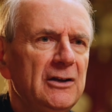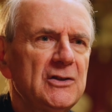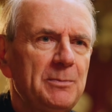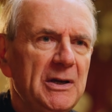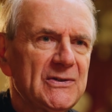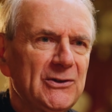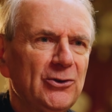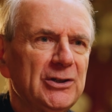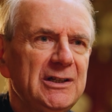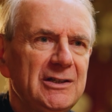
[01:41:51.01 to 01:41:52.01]
And it's based
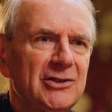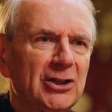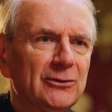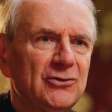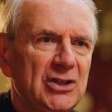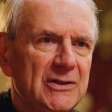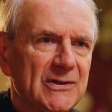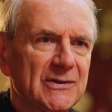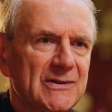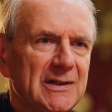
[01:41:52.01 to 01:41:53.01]
on the teaching of
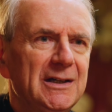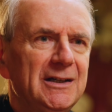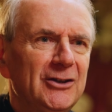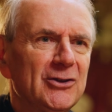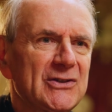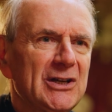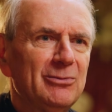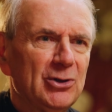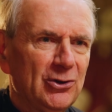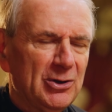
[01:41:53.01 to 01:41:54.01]
Jesus in the
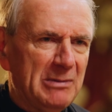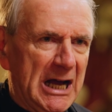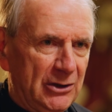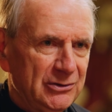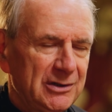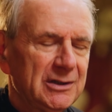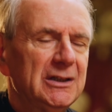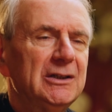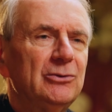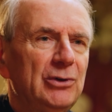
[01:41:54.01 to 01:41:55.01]
Sermon on the Mount,
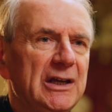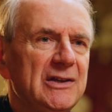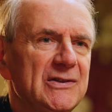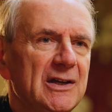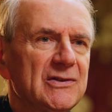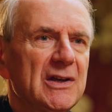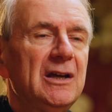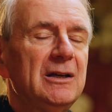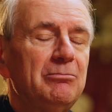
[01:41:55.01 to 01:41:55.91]
where he says,